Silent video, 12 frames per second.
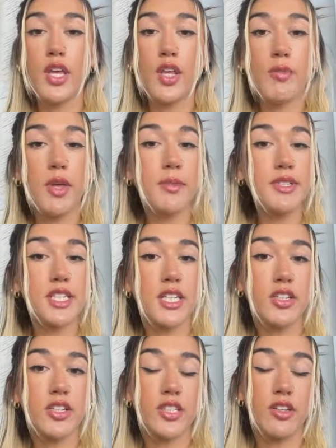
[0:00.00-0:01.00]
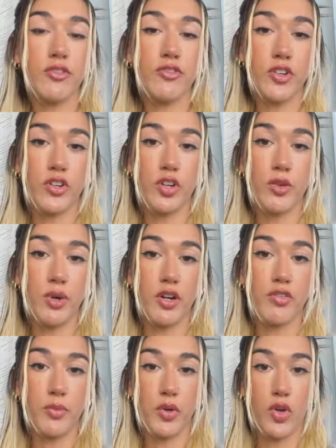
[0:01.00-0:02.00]
you may be setting yourself further
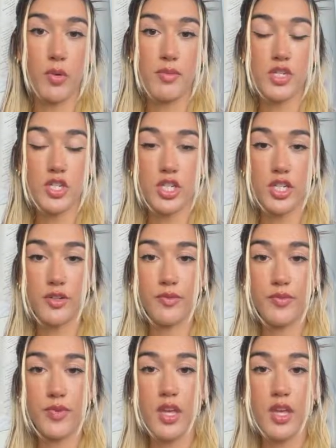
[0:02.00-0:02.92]
apart from your competition.